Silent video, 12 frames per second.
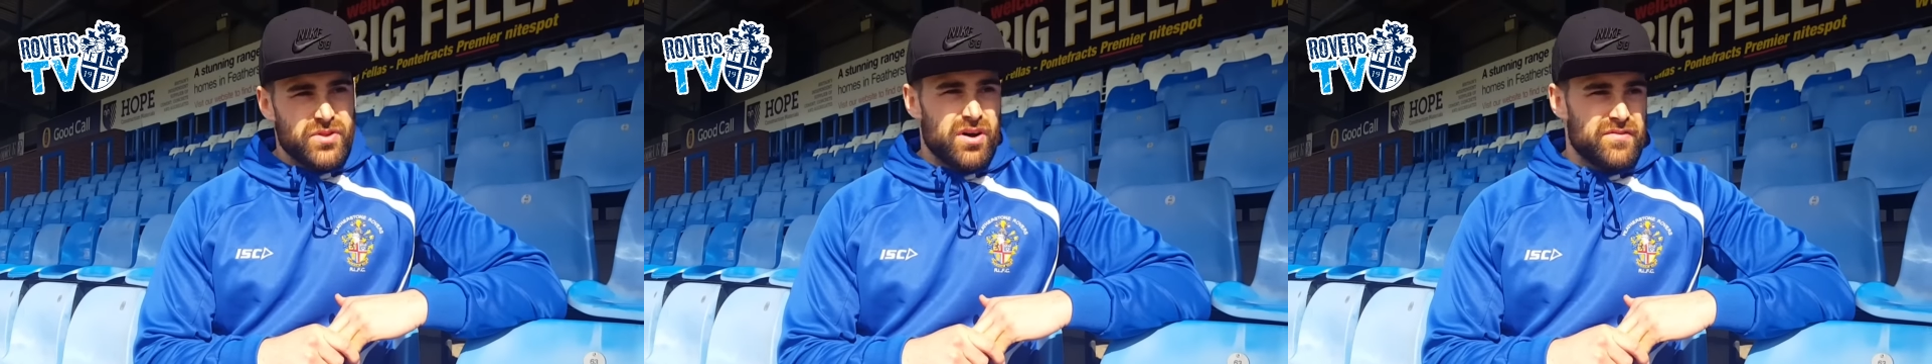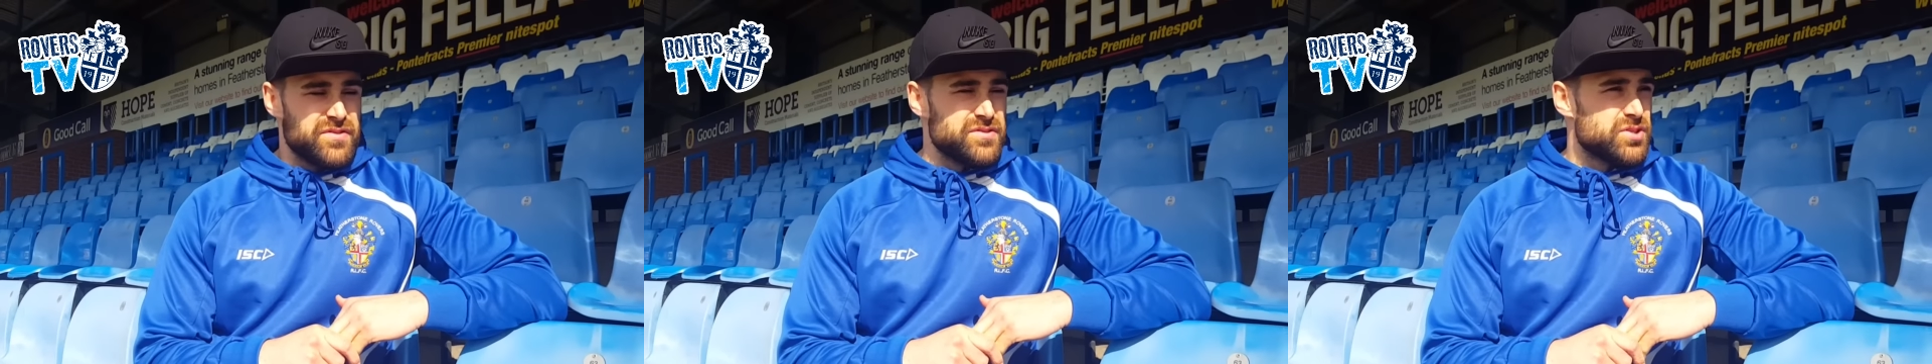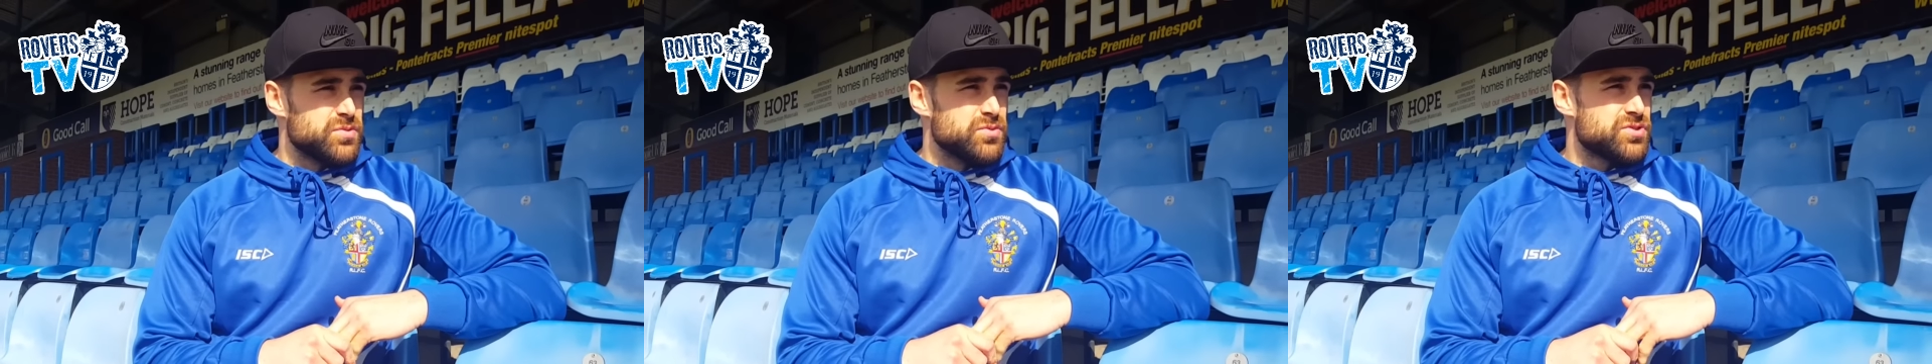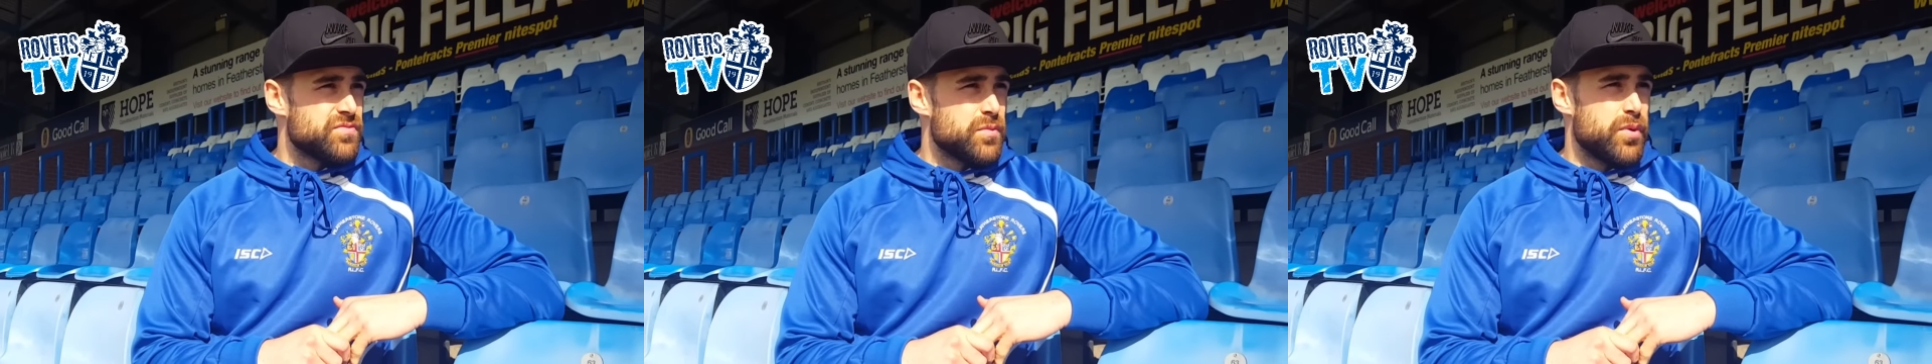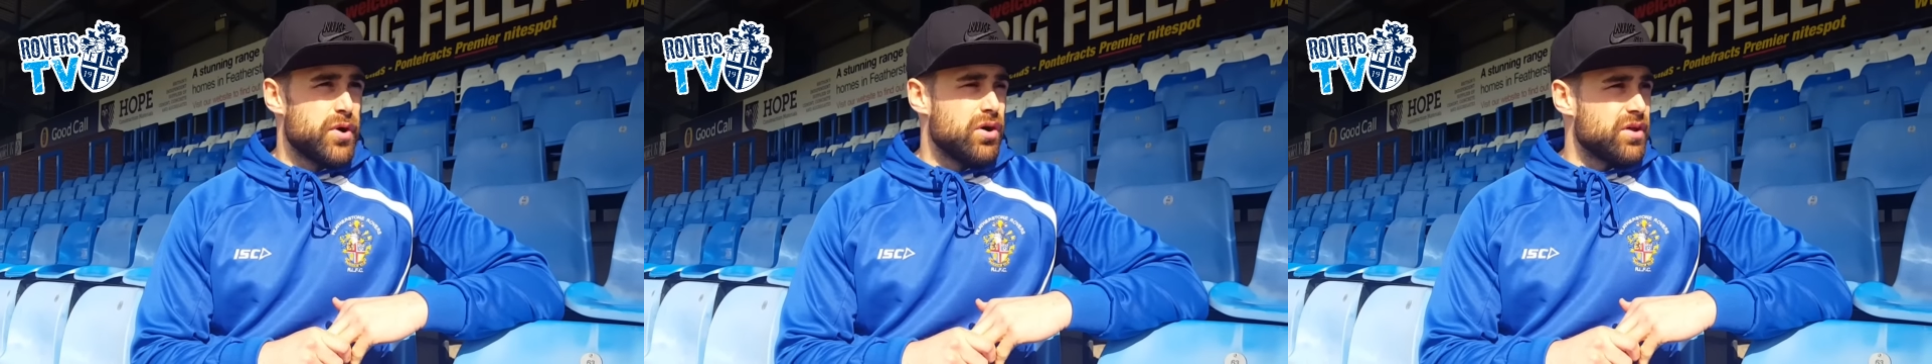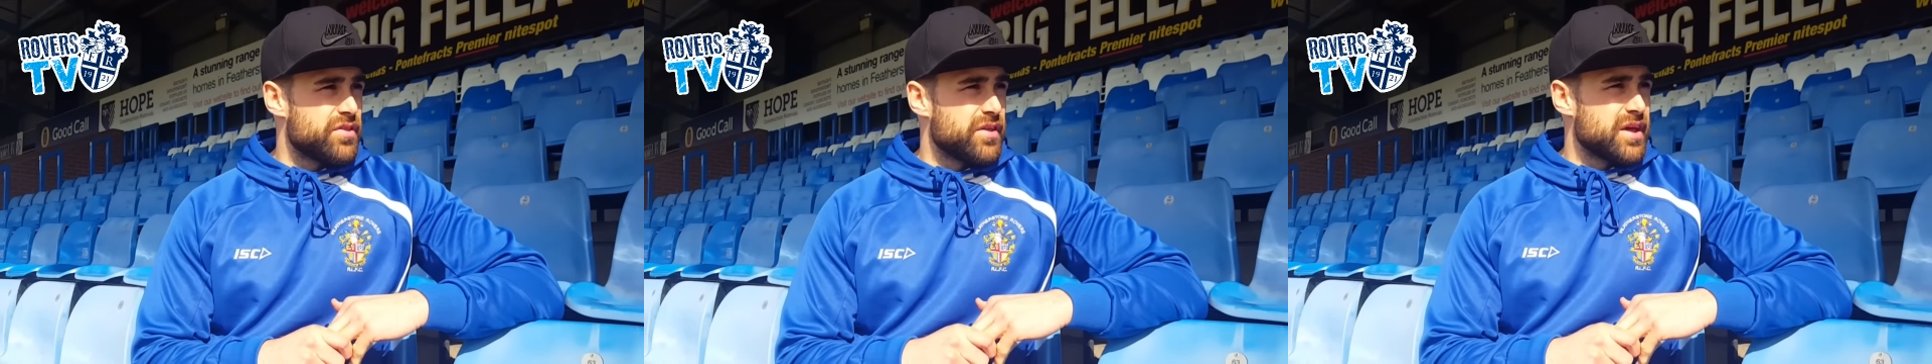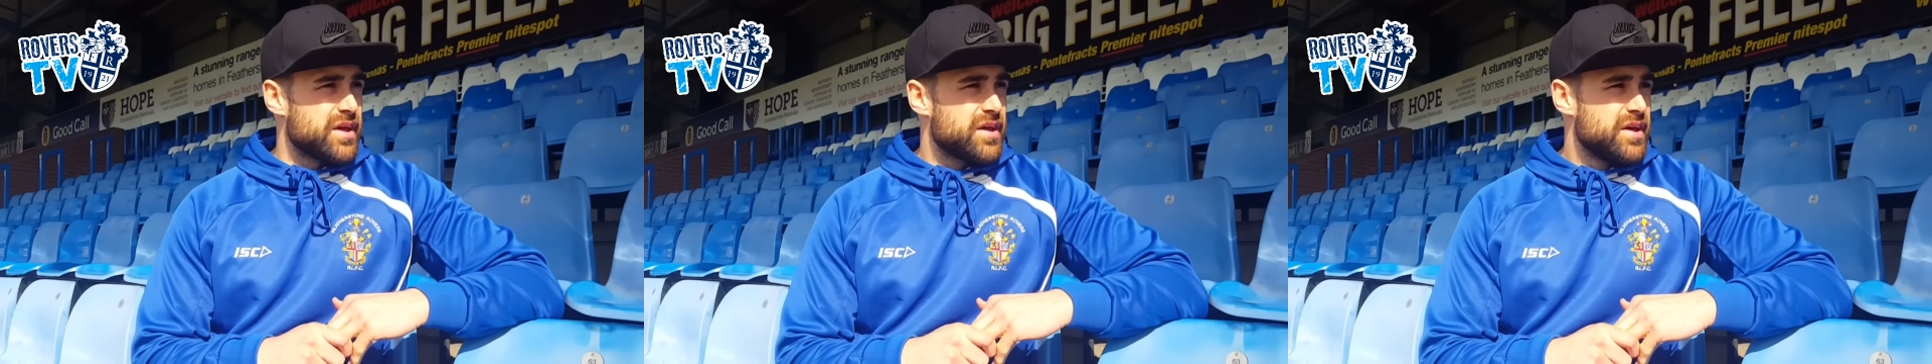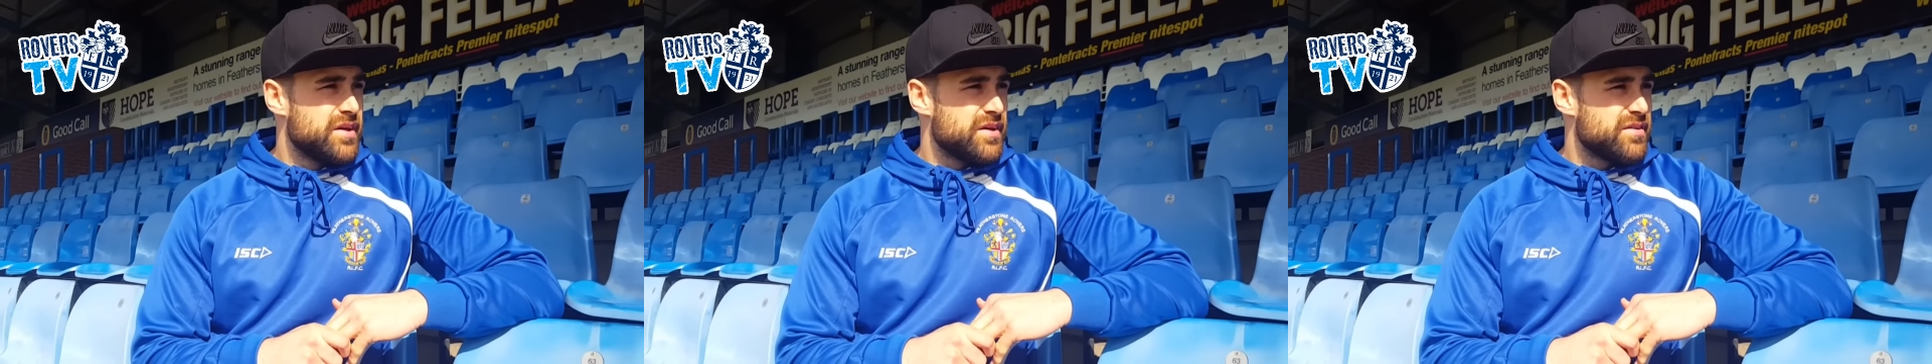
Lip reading: not having too much of the ball, I think,